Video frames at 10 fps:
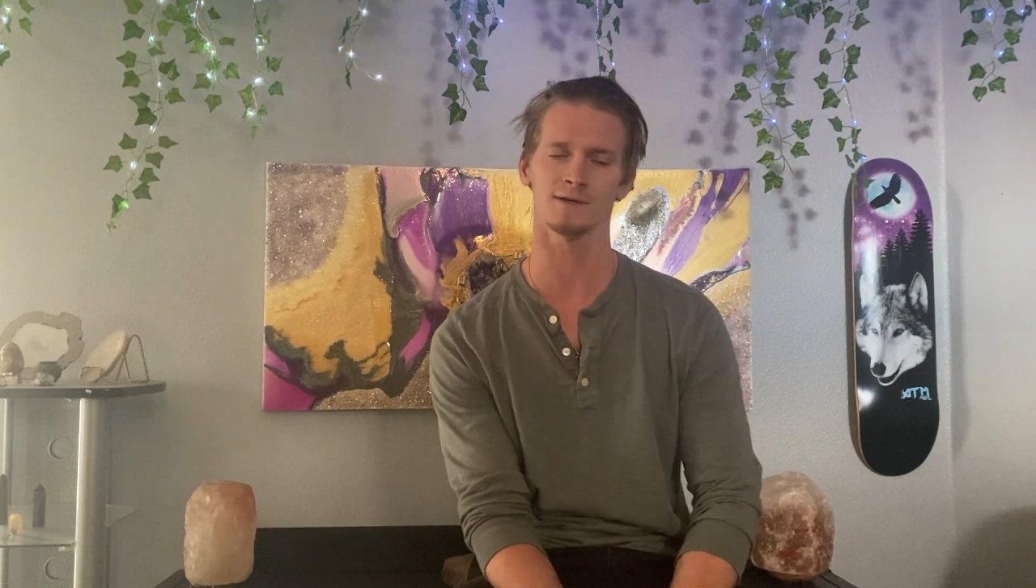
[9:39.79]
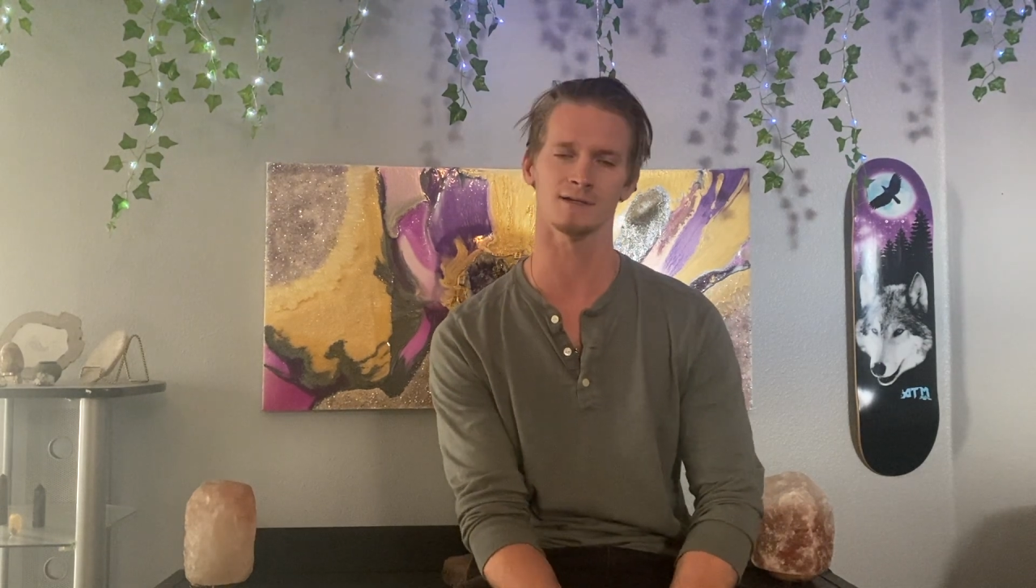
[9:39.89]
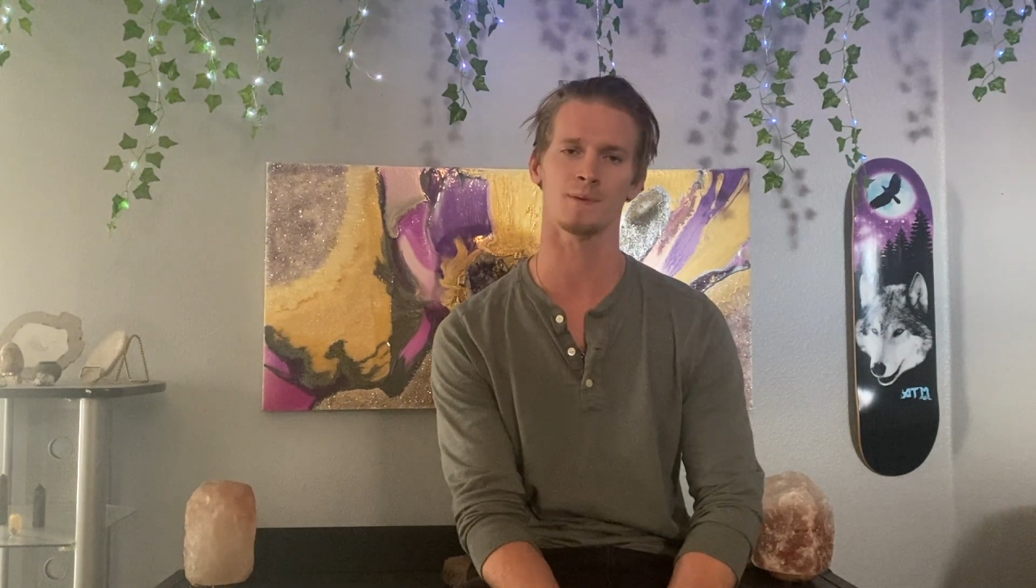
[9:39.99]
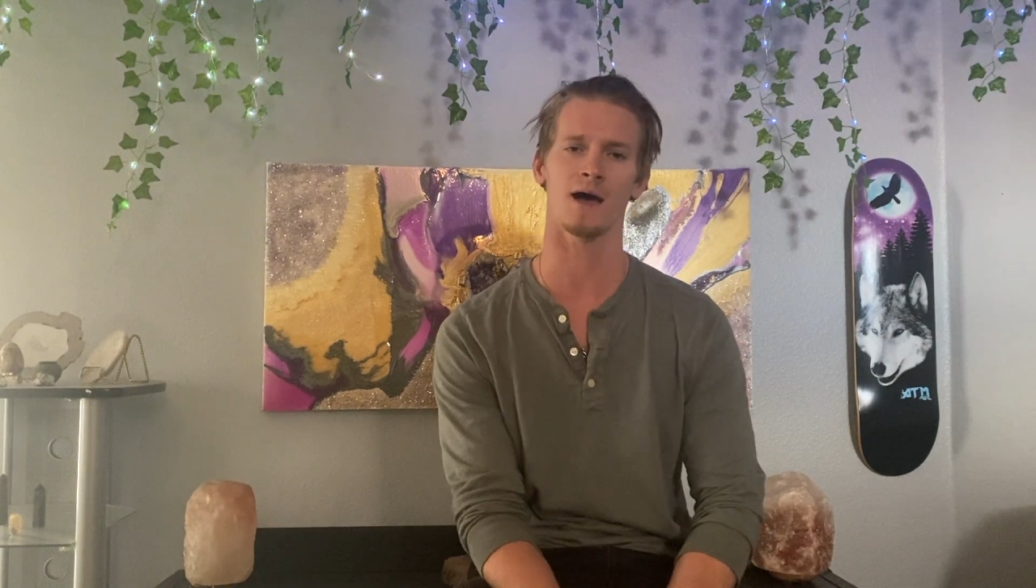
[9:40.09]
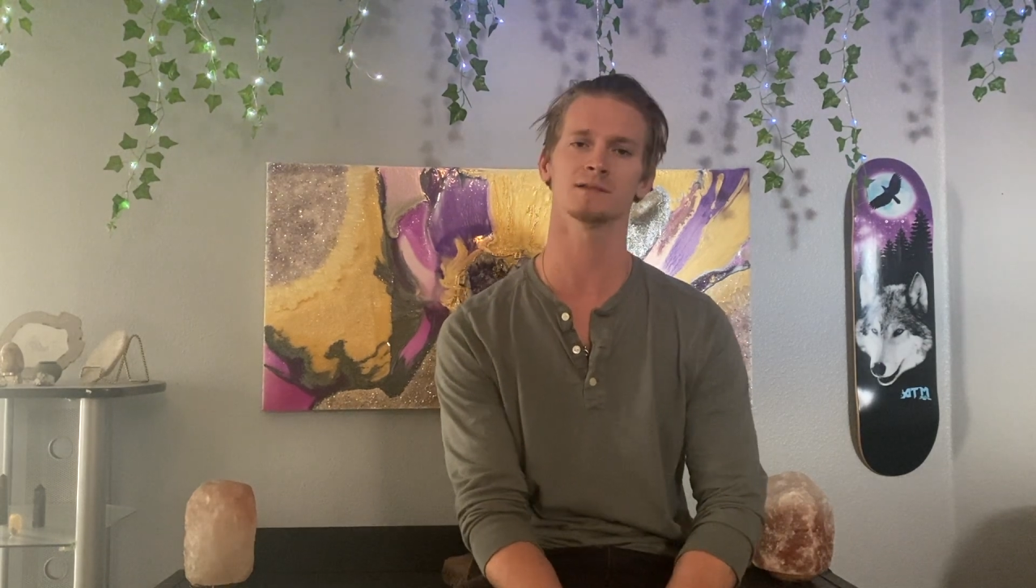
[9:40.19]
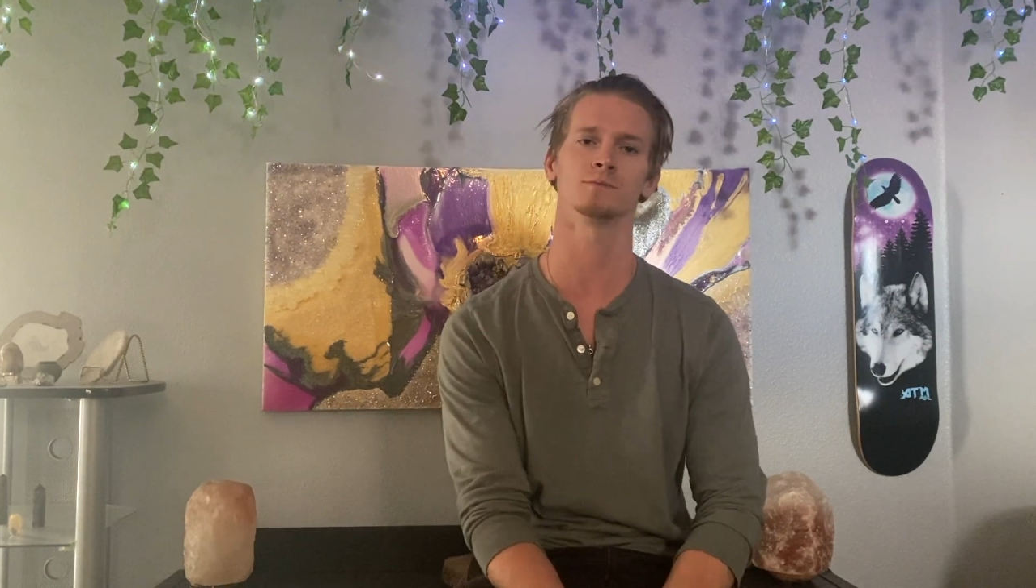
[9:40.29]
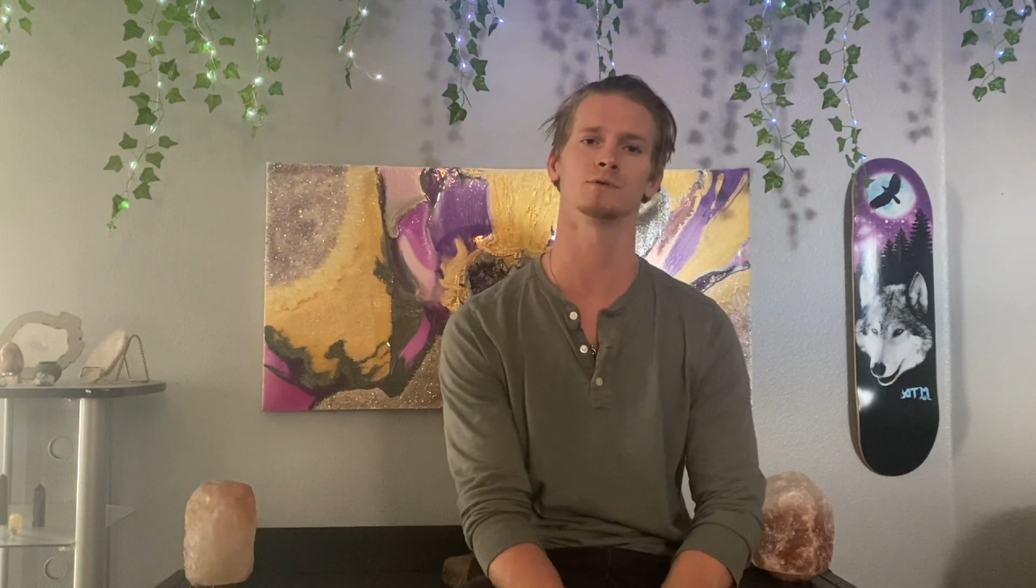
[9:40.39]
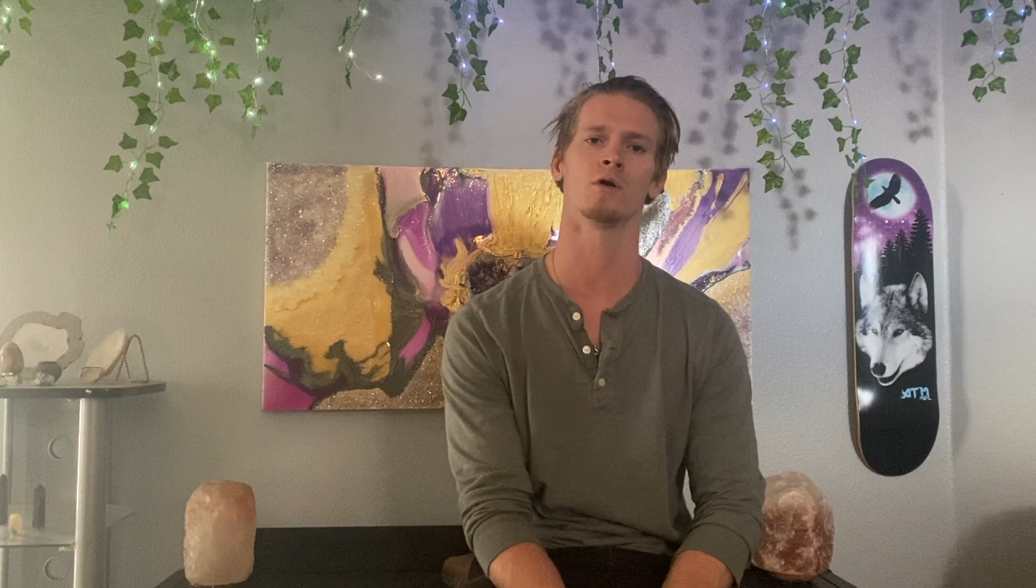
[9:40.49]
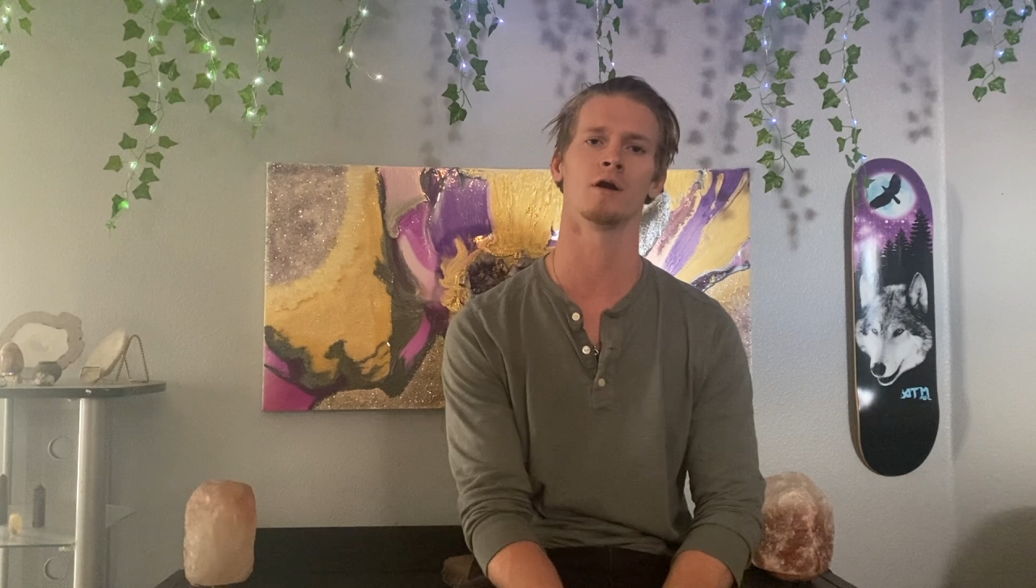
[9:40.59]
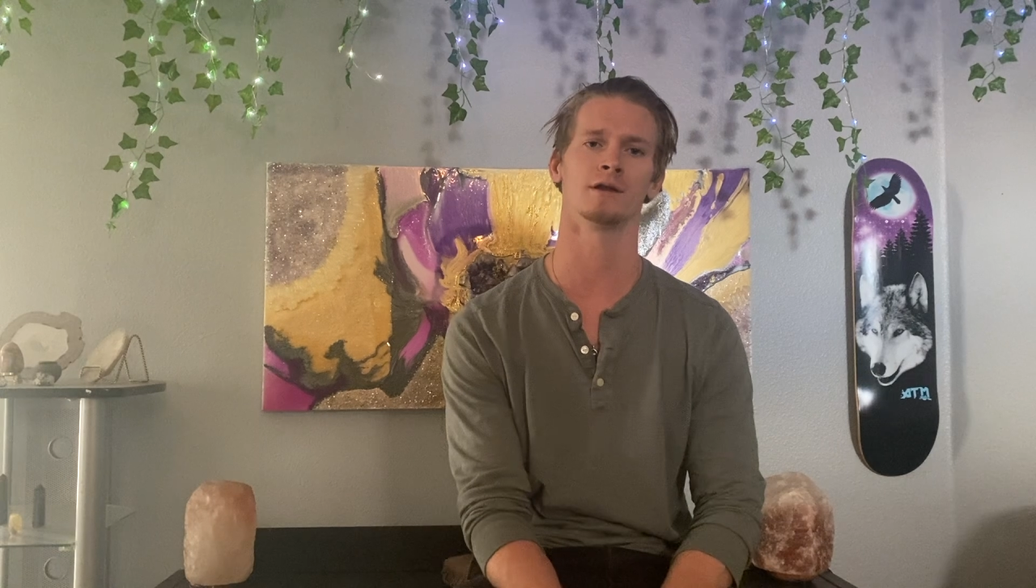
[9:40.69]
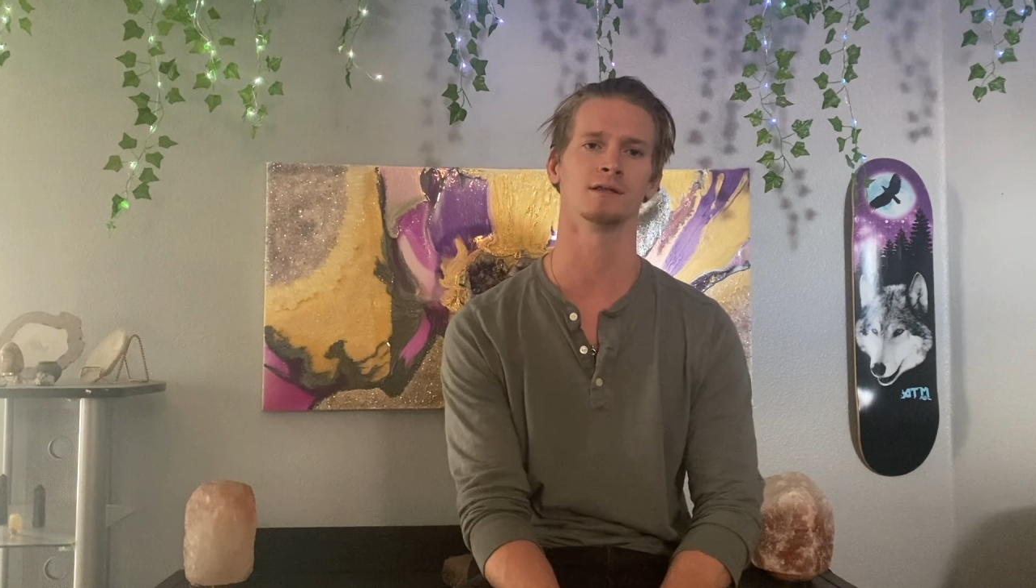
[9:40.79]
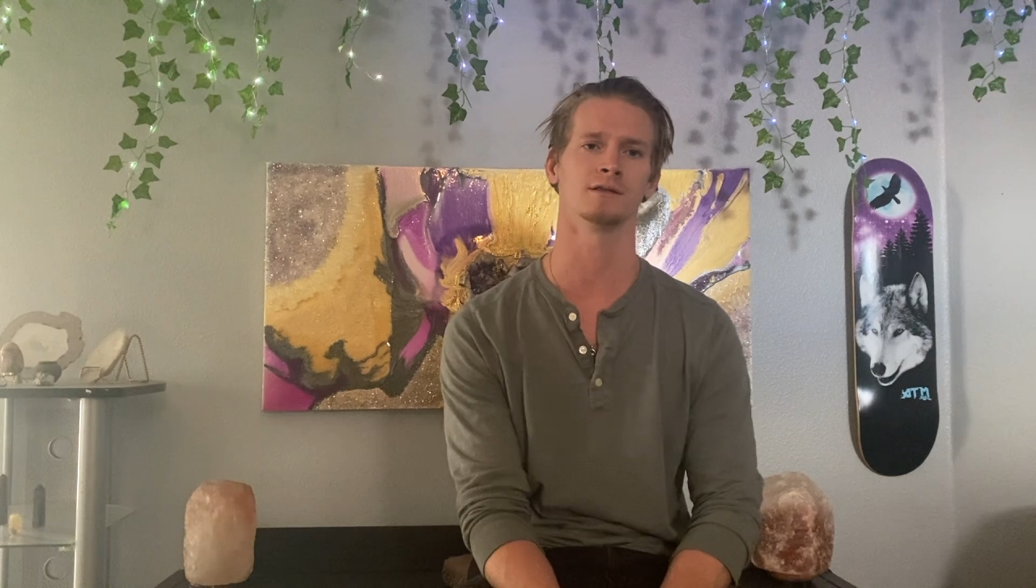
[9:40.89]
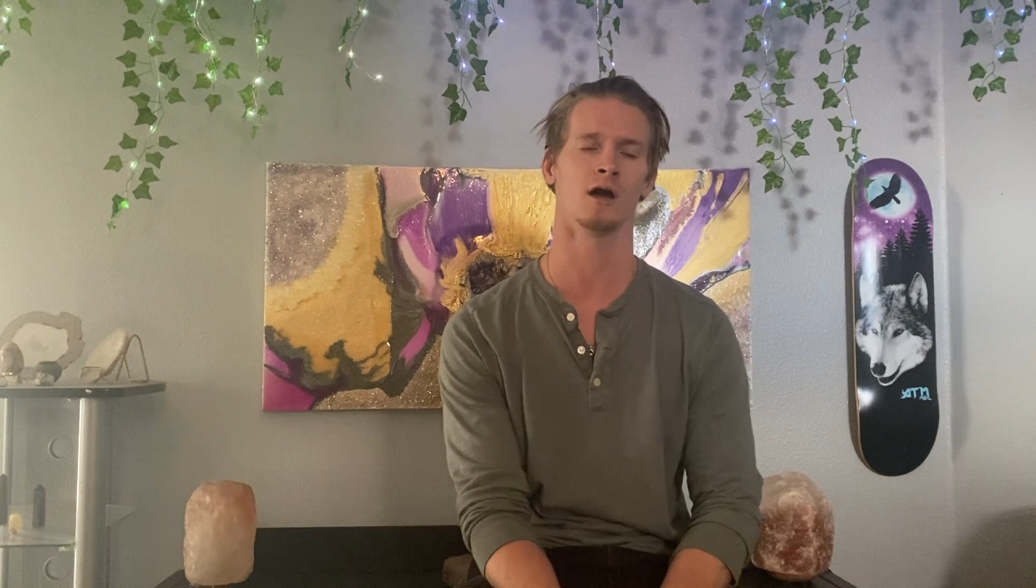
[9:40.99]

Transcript: because possibly you already